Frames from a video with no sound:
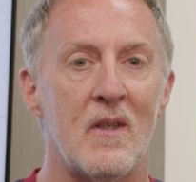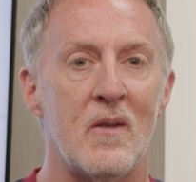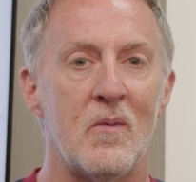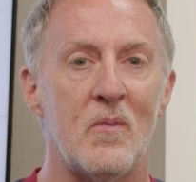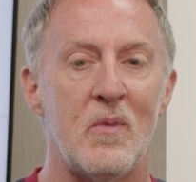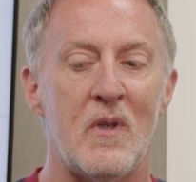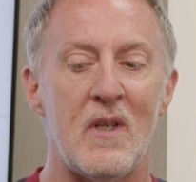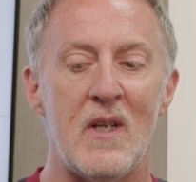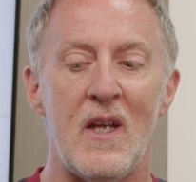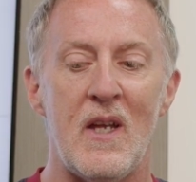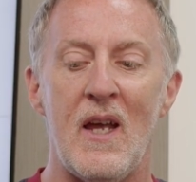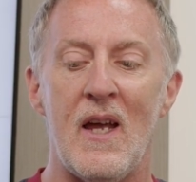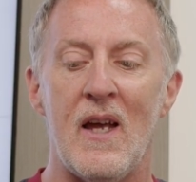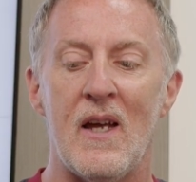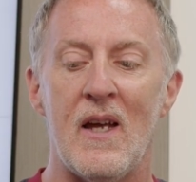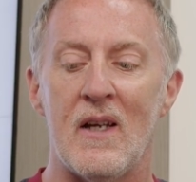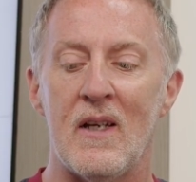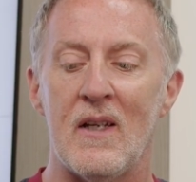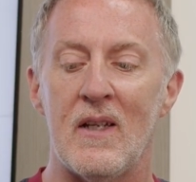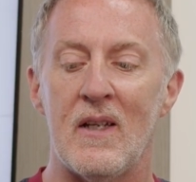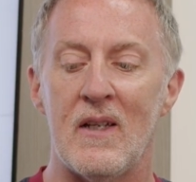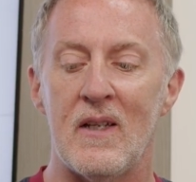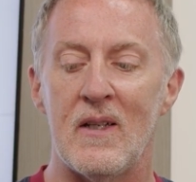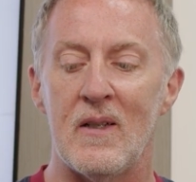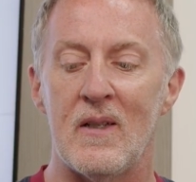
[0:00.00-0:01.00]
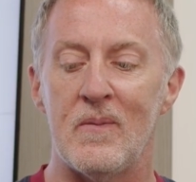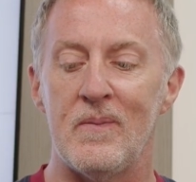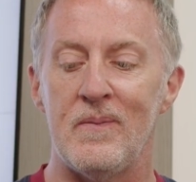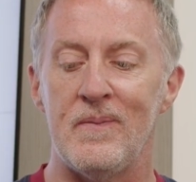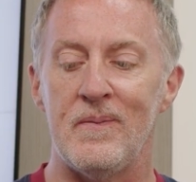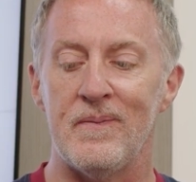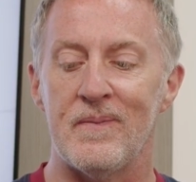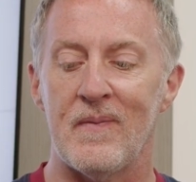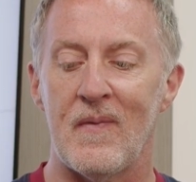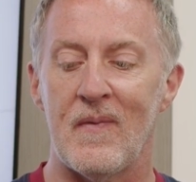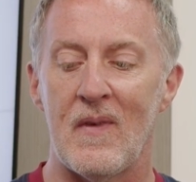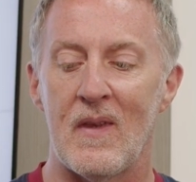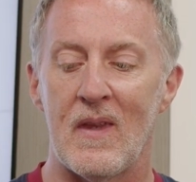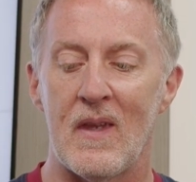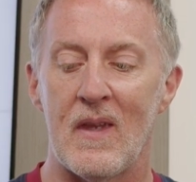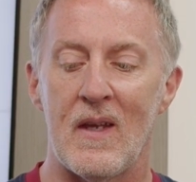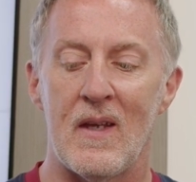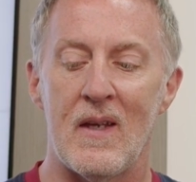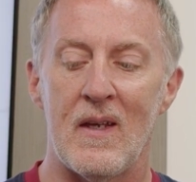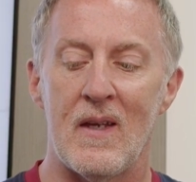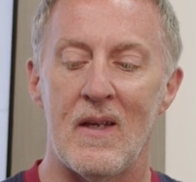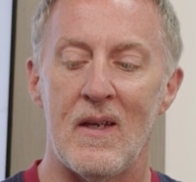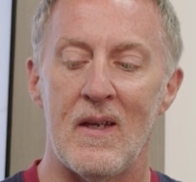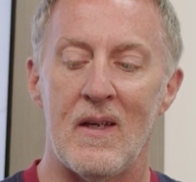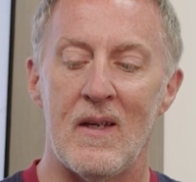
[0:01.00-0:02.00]
yeah,
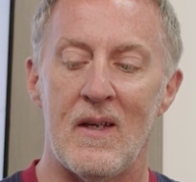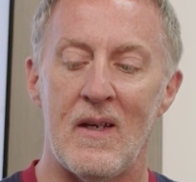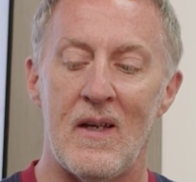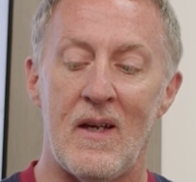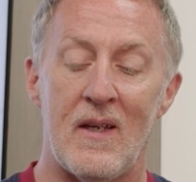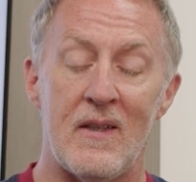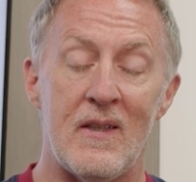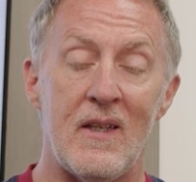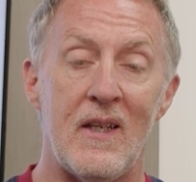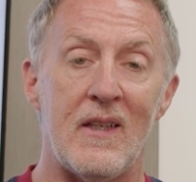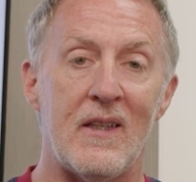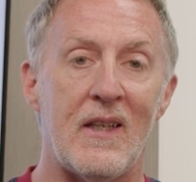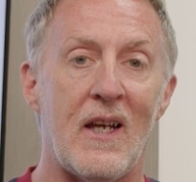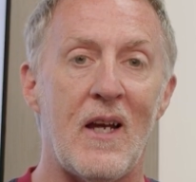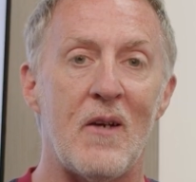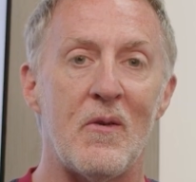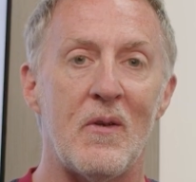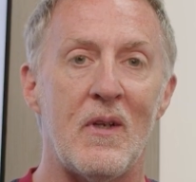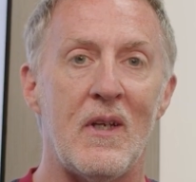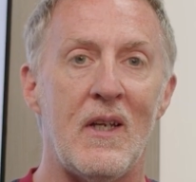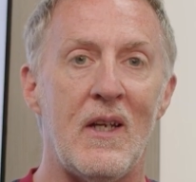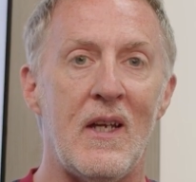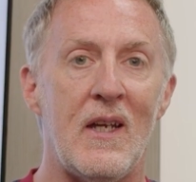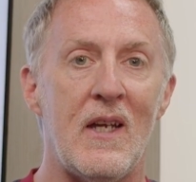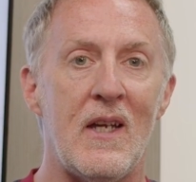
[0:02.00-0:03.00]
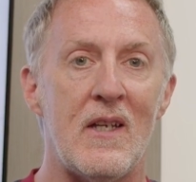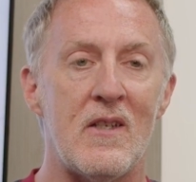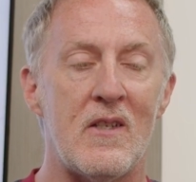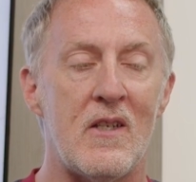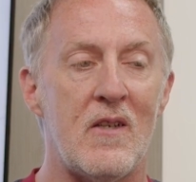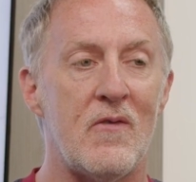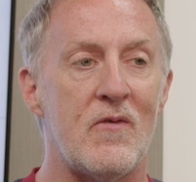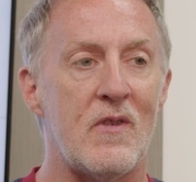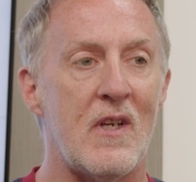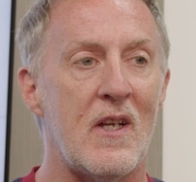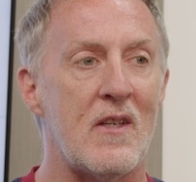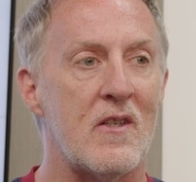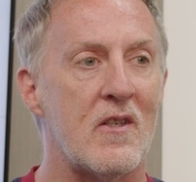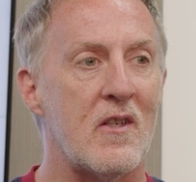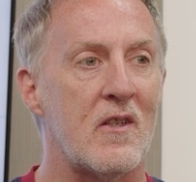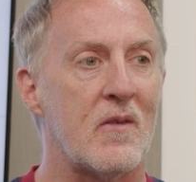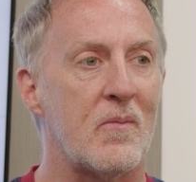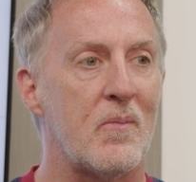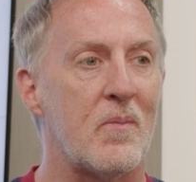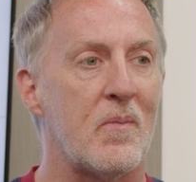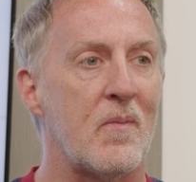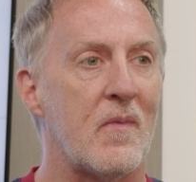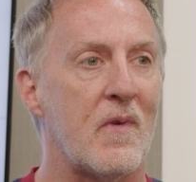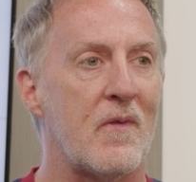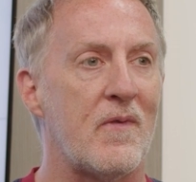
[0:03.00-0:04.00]
I think down the years you tend to
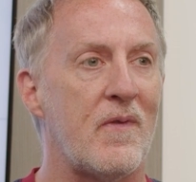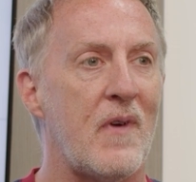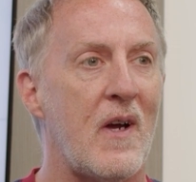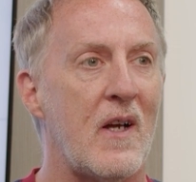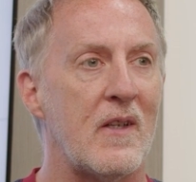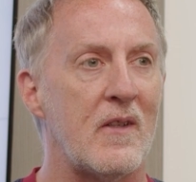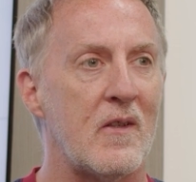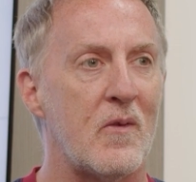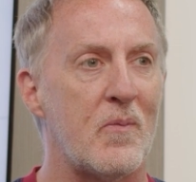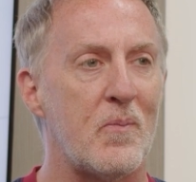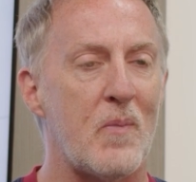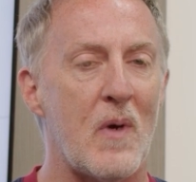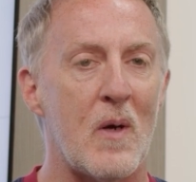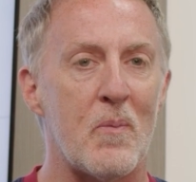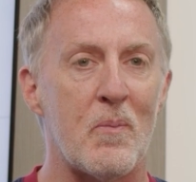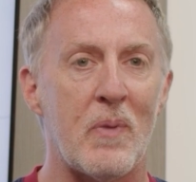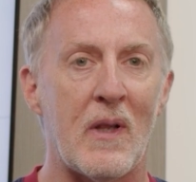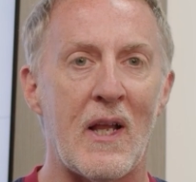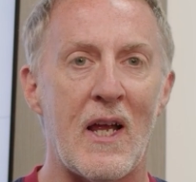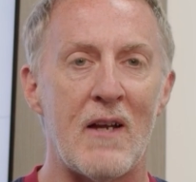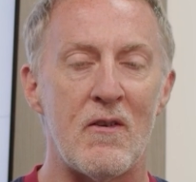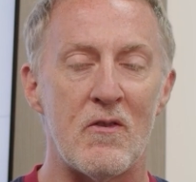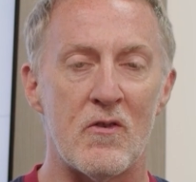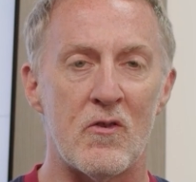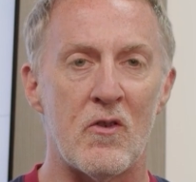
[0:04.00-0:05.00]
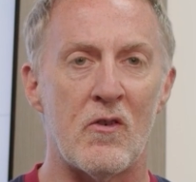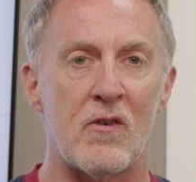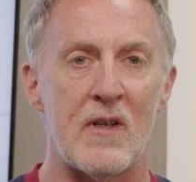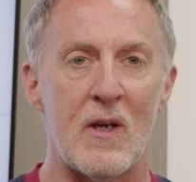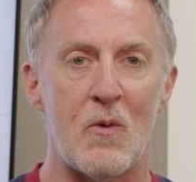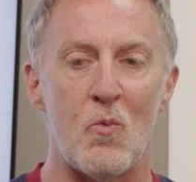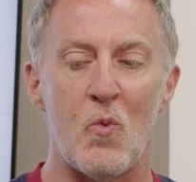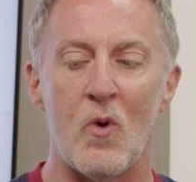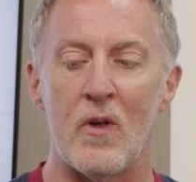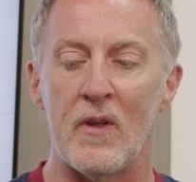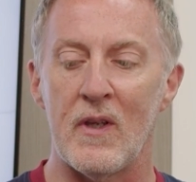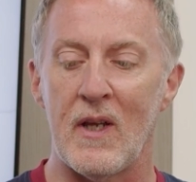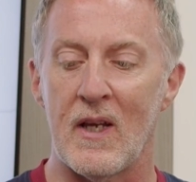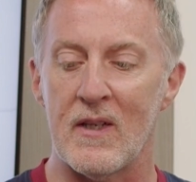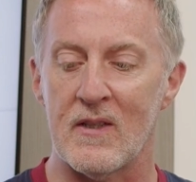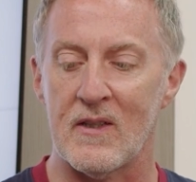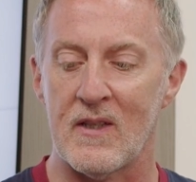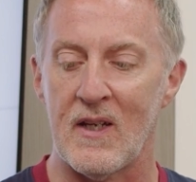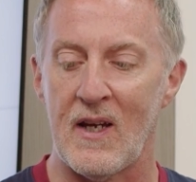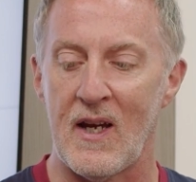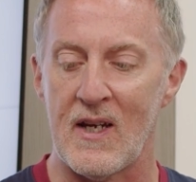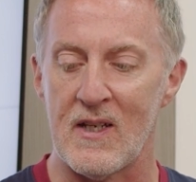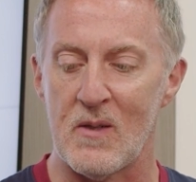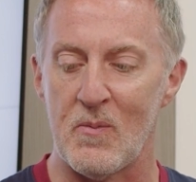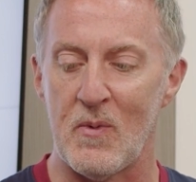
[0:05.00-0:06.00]
find a player who's already won that
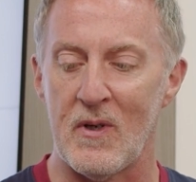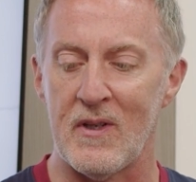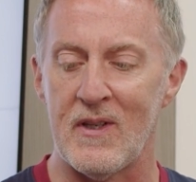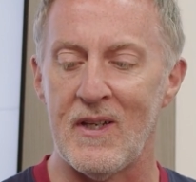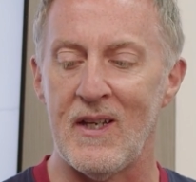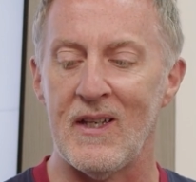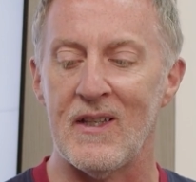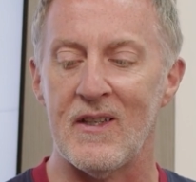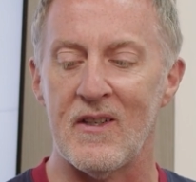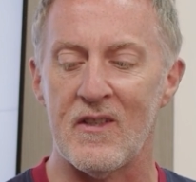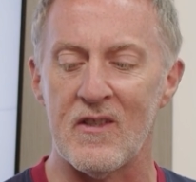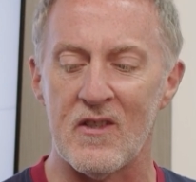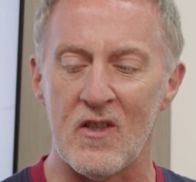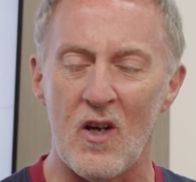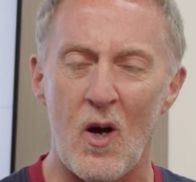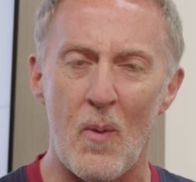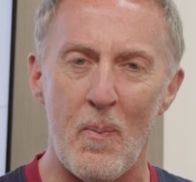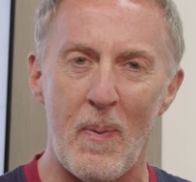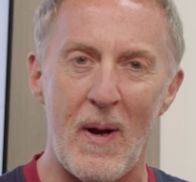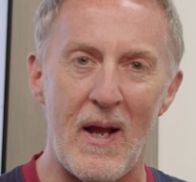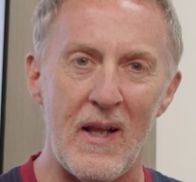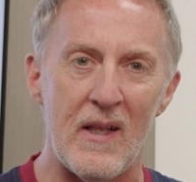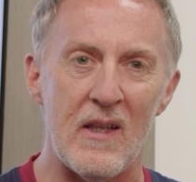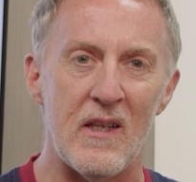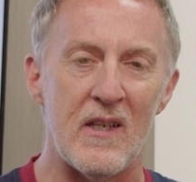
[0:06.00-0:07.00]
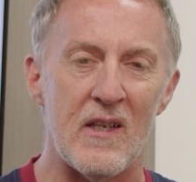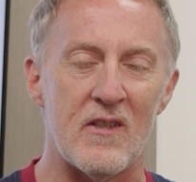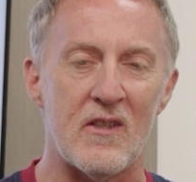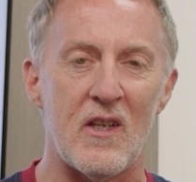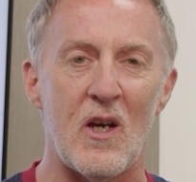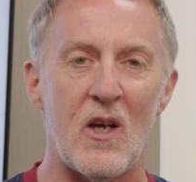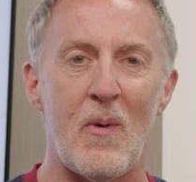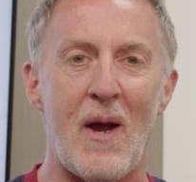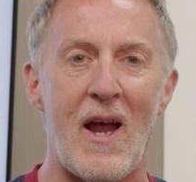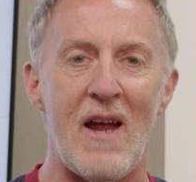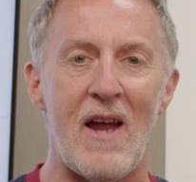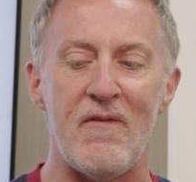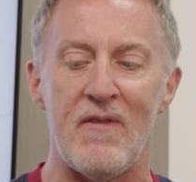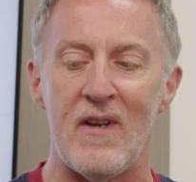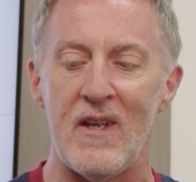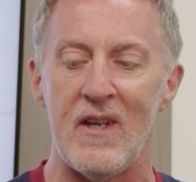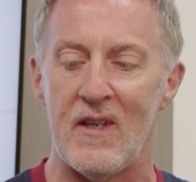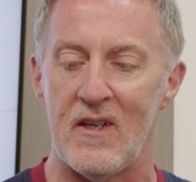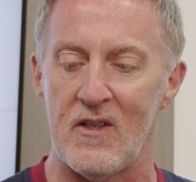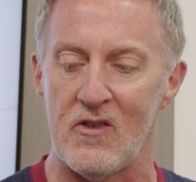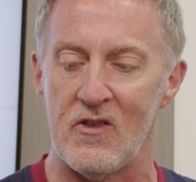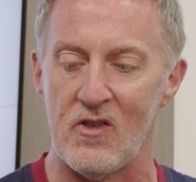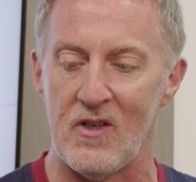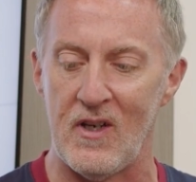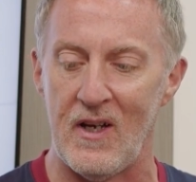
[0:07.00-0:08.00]
season. But I think the top end is so heavy
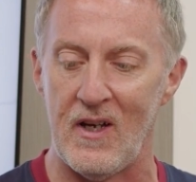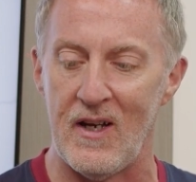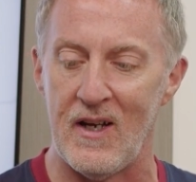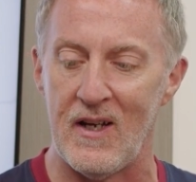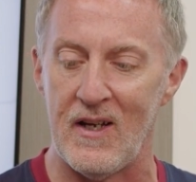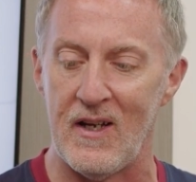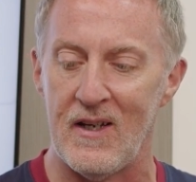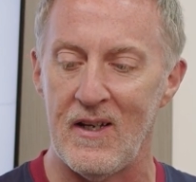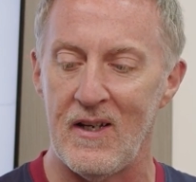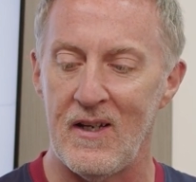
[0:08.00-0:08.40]
this year.